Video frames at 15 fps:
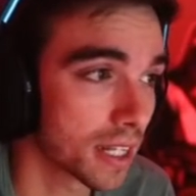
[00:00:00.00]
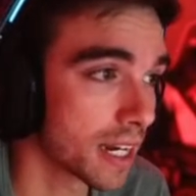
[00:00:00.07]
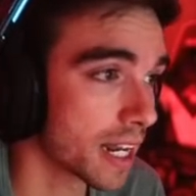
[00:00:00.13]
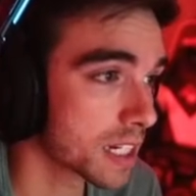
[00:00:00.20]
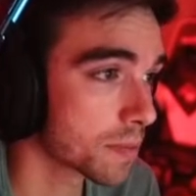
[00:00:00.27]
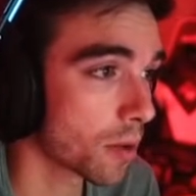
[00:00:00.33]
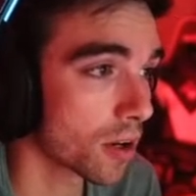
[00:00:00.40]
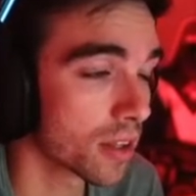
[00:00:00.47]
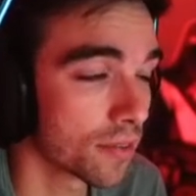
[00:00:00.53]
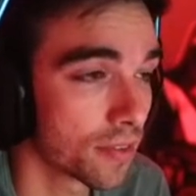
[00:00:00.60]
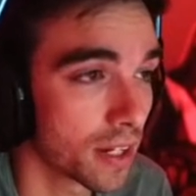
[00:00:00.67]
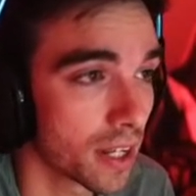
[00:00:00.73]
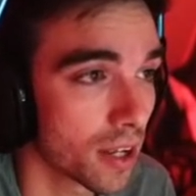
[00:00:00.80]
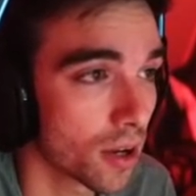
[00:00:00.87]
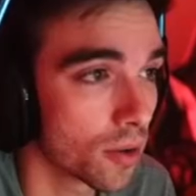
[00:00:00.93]
next part of the
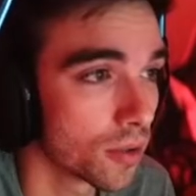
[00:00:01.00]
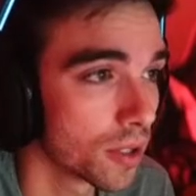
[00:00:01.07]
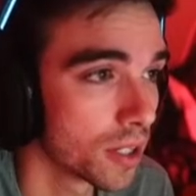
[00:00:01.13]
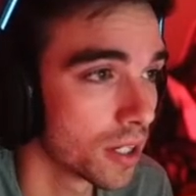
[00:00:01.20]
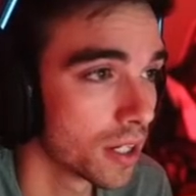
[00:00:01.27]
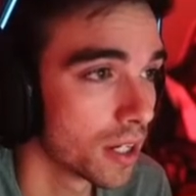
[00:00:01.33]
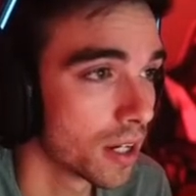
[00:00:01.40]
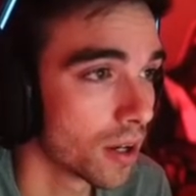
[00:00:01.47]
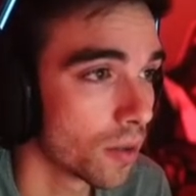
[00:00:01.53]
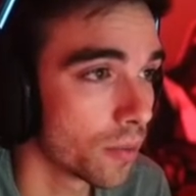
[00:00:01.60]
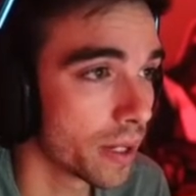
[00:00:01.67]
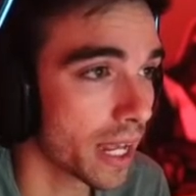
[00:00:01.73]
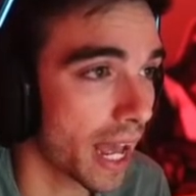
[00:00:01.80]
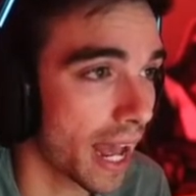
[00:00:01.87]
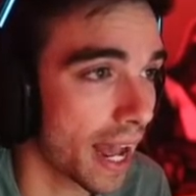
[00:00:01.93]
video.
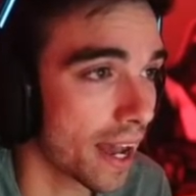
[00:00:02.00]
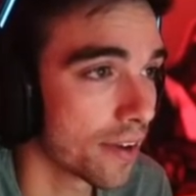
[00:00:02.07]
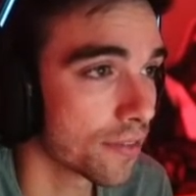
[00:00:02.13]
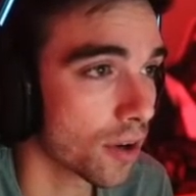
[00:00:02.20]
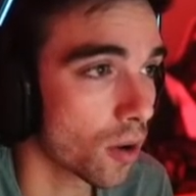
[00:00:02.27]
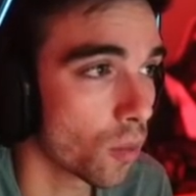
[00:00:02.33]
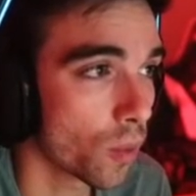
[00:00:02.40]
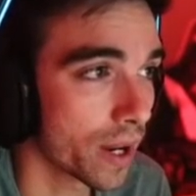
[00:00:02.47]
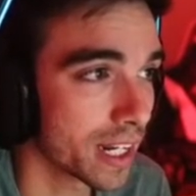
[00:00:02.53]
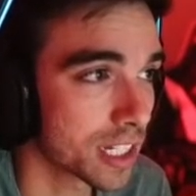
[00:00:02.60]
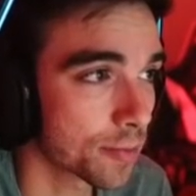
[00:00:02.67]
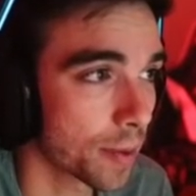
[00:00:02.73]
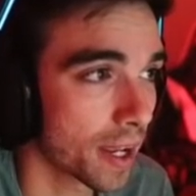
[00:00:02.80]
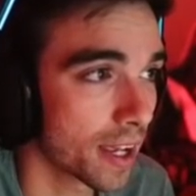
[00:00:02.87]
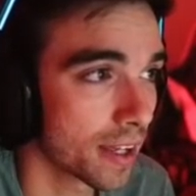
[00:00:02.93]
We have
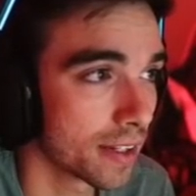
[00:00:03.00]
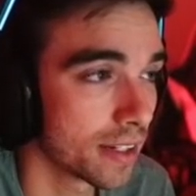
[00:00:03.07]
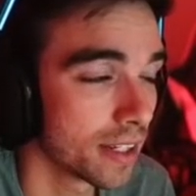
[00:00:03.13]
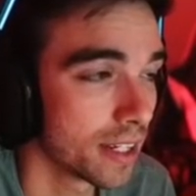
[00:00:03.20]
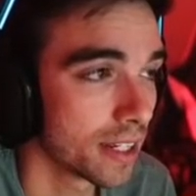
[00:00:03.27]
wingspan.